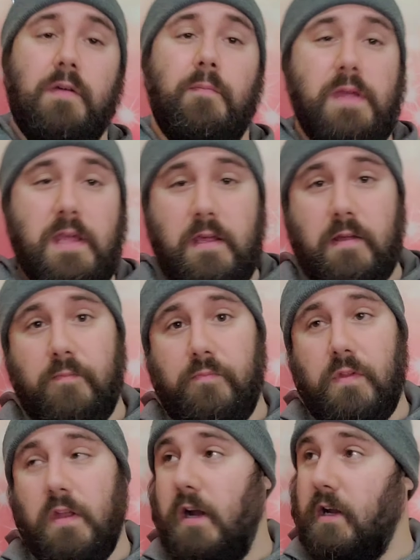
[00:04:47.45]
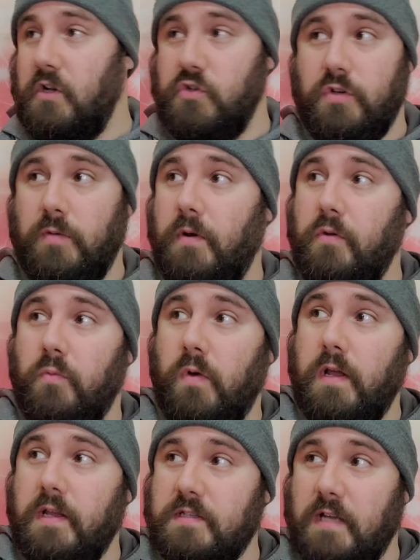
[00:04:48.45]
Me, I can drink them both
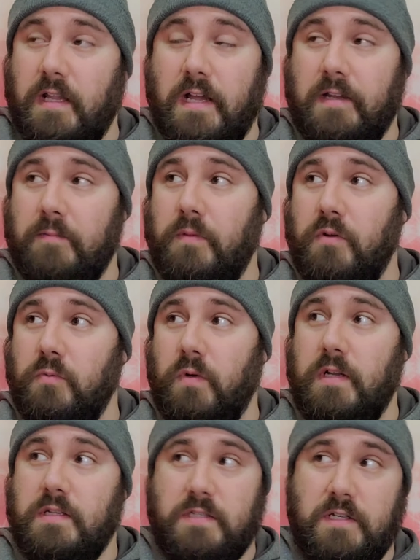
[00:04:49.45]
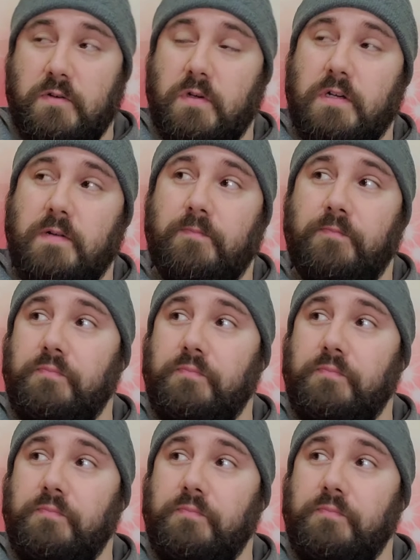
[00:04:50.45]
ways. I like them both ways. So